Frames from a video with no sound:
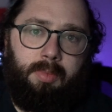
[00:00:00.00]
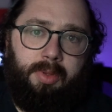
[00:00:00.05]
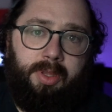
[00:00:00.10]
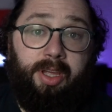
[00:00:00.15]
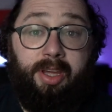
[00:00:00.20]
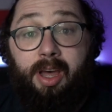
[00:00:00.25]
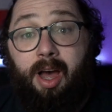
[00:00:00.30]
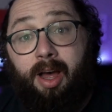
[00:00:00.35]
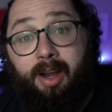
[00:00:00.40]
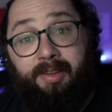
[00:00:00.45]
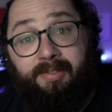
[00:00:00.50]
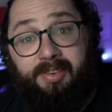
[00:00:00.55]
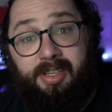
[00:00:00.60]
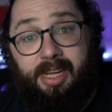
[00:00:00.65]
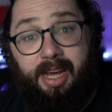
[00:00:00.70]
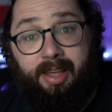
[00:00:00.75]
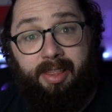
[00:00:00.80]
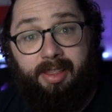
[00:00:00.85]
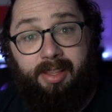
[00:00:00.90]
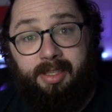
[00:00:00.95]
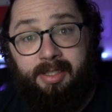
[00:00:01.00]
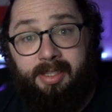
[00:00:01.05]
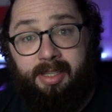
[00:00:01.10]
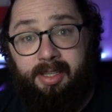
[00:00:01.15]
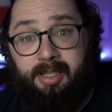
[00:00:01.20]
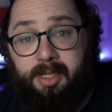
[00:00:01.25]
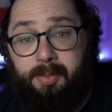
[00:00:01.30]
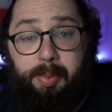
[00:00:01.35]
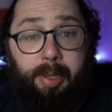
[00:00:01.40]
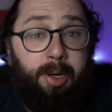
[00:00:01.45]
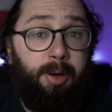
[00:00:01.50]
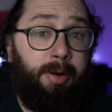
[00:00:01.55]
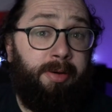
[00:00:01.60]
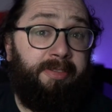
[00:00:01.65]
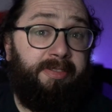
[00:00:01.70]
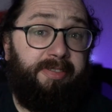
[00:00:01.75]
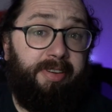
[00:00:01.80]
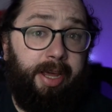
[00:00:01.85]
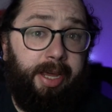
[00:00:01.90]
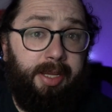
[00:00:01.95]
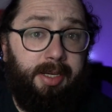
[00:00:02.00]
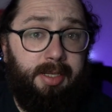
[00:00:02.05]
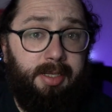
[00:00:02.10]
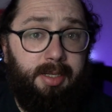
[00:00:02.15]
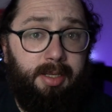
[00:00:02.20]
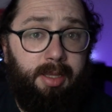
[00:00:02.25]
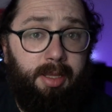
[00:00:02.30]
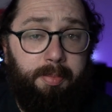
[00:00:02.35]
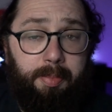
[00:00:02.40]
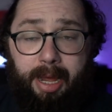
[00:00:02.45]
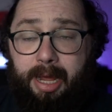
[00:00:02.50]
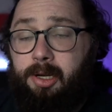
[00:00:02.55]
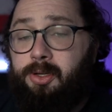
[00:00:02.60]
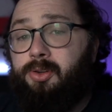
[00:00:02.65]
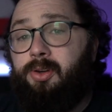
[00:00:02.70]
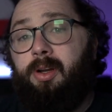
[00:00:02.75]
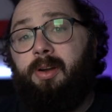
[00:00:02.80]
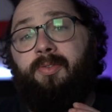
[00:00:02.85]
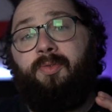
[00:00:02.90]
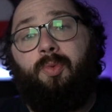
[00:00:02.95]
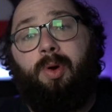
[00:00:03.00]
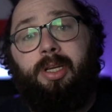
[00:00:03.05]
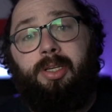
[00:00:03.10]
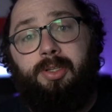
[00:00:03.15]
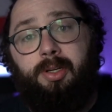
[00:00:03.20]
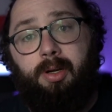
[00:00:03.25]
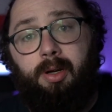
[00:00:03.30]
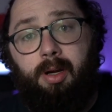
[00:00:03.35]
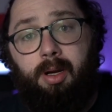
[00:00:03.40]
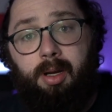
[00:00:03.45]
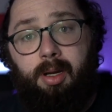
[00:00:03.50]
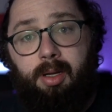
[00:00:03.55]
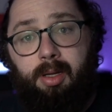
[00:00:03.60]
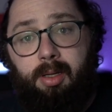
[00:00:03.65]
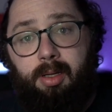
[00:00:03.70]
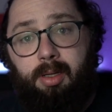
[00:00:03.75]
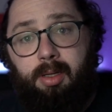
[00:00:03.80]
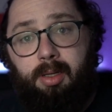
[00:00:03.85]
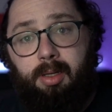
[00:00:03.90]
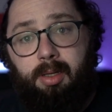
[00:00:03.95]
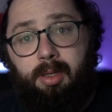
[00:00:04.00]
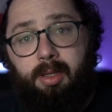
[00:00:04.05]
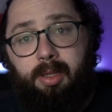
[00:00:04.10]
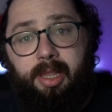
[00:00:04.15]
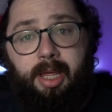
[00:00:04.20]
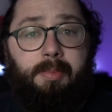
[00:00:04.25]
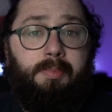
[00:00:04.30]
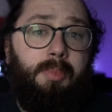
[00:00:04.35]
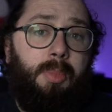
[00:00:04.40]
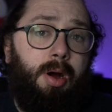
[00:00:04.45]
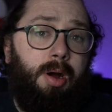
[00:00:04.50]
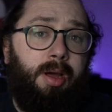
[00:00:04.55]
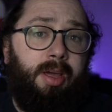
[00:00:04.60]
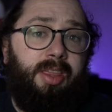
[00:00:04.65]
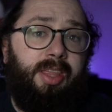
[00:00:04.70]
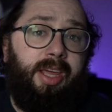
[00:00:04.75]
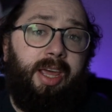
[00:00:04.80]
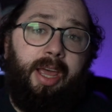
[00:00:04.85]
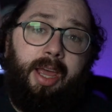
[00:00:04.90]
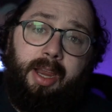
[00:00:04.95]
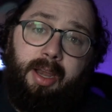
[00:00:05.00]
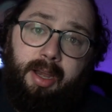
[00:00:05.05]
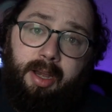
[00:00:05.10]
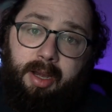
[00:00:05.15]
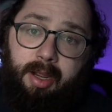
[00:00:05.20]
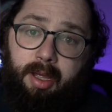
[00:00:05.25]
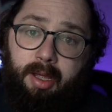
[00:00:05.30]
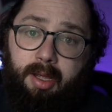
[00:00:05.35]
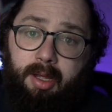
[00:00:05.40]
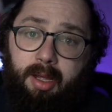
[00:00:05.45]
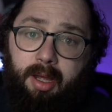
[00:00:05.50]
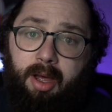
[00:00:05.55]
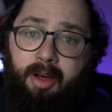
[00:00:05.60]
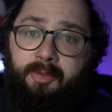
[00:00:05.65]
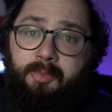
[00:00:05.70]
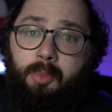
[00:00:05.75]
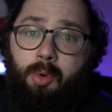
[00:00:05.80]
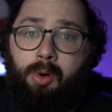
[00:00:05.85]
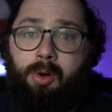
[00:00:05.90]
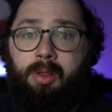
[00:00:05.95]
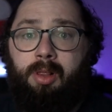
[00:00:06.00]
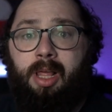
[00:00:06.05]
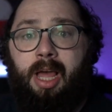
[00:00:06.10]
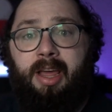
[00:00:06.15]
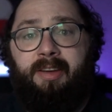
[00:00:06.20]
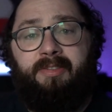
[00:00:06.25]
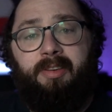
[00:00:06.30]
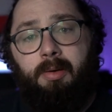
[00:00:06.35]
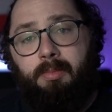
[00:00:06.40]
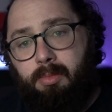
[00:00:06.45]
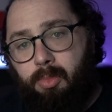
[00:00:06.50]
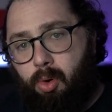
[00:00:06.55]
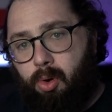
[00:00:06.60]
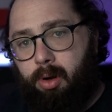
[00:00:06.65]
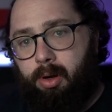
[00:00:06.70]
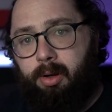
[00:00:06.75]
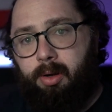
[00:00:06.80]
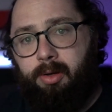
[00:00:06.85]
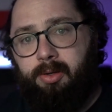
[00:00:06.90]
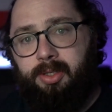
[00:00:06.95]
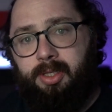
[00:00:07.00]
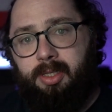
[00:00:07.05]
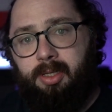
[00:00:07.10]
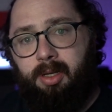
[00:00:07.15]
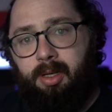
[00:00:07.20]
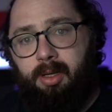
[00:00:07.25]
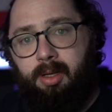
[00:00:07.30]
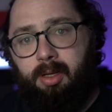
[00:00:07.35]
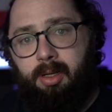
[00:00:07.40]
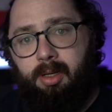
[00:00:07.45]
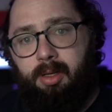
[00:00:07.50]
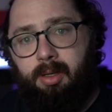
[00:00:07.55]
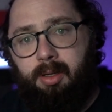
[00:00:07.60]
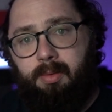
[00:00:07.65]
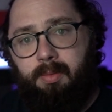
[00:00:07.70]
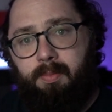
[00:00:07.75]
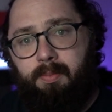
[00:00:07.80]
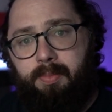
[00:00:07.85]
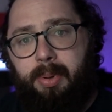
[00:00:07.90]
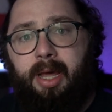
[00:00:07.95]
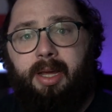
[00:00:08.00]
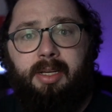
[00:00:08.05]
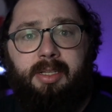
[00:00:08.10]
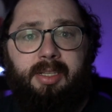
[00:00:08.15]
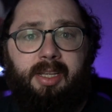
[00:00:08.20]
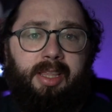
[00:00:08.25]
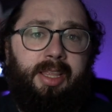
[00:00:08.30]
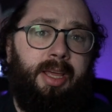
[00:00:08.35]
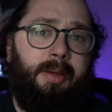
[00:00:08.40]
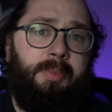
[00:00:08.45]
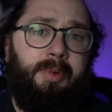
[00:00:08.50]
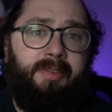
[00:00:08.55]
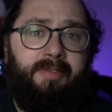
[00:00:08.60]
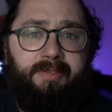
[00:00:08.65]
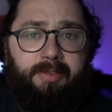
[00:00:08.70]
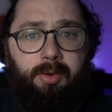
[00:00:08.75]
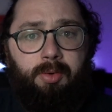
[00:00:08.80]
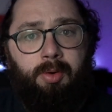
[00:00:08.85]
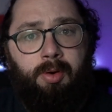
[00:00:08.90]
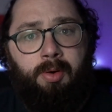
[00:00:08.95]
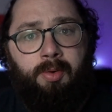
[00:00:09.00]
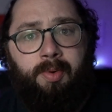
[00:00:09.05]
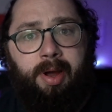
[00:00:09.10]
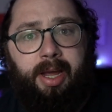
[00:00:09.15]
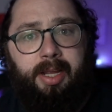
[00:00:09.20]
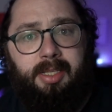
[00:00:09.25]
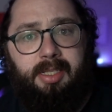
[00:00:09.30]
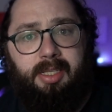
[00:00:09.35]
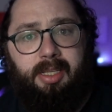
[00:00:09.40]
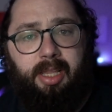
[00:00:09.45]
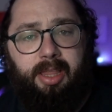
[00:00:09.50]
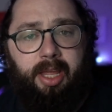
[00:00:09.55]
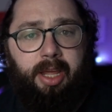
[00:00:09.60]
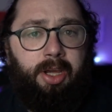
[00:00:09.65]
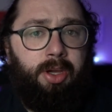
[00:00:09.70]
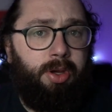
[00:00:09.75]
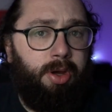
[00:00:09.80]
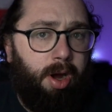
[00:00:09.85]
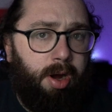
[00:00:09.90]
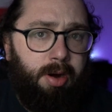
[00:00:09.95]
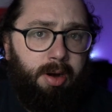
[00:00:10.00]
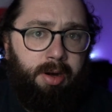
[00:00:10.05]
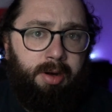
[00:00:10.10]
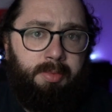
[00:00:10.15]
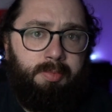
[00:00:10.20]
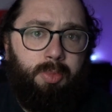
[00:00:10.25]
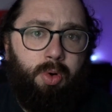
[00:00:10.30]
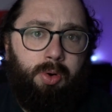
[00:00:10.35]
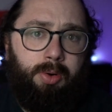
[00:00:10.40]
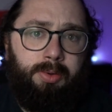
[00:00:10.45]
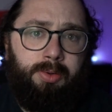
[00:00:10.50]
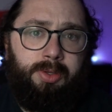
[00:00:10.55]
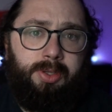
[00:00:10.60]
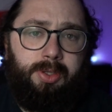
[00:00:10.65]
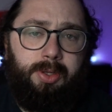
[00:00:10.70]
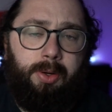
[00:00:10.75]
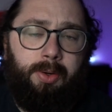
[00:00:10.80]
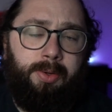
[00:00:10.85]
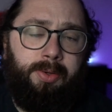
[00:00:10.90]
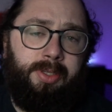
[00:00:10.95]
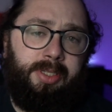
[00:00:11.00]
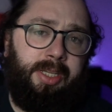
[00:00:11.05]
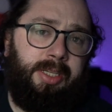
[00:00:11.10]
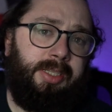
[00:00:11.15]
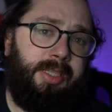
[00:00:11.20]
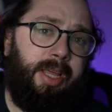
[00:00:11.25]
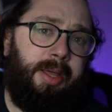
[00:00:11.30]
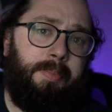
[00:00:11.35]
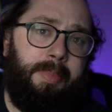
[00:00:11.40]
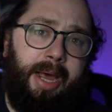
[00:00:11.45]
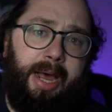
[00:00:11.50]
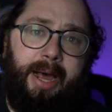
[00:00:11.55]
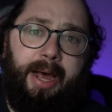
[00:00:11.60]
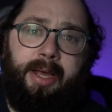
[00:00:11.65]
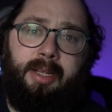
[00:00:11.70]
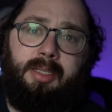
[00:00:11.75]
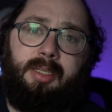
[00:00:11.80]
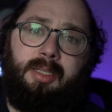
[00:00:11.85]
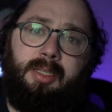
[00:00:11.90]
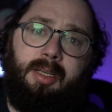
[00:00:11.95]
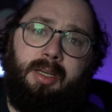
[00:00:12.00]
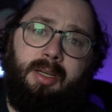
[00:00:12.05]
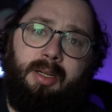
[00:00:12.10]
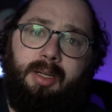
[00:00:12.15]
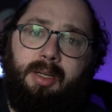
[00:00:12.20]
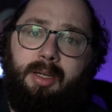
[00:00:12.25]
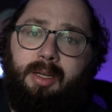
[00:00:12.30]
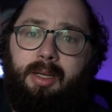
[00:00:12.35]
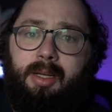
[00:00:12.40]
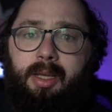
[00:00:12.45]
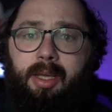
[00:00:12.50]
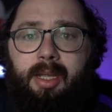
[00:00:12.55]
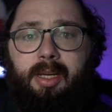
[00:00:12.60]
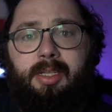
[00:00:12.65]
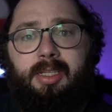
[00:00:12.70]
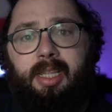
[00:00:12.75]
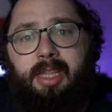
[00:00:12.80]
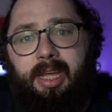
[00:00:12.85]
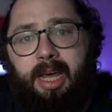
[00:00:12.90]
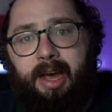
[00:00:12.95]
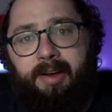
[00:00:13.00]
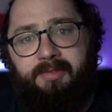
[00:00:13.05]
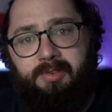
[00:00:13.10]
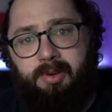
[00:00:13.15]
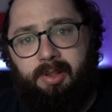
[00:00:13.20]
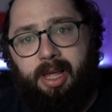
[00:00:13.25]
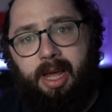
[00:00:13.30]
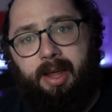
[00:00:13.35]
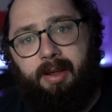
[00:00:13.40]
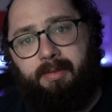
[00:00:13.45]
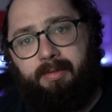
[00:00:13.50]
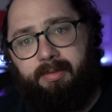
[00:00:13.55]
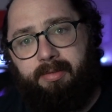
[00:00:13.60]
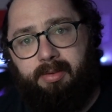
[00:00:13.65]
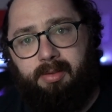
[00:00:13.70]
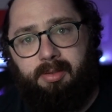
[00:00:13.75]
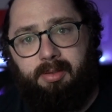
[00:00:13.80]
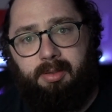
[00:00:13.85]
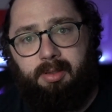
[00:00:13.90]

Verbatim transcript: The god of death is the spinner of fate, the patron of winter. They mark the end of mortal life, and mourners beg to them in funeral rites that they guard mortal souls as they pass into the afterlife.